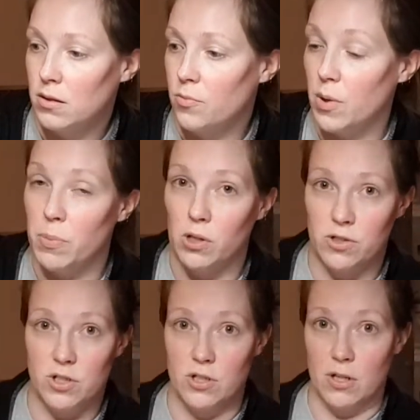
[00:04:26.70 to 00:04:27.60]

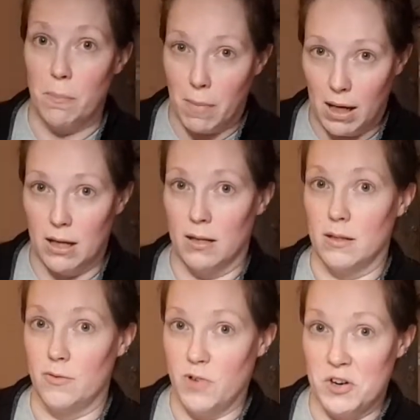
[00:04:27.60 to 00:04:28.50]
repotted my
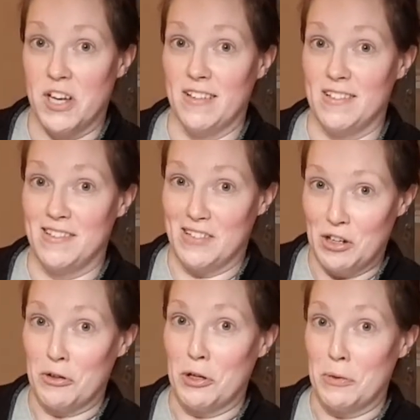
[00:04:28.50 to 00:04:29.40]
variegated
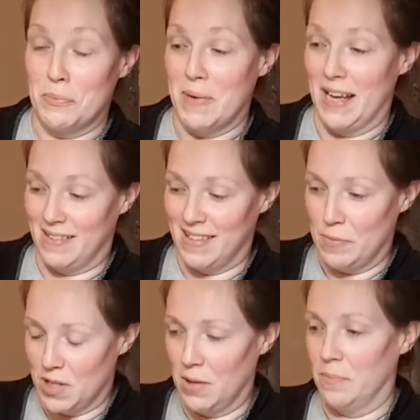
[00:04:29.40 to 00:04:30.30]
syngonium at the
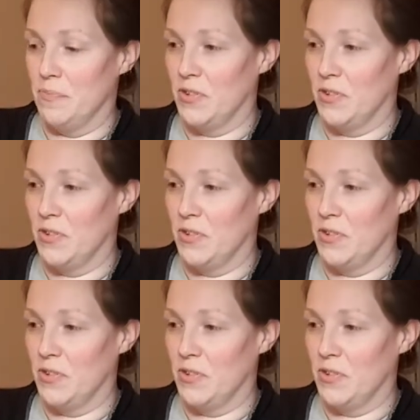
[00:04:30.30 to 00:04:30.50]
same time.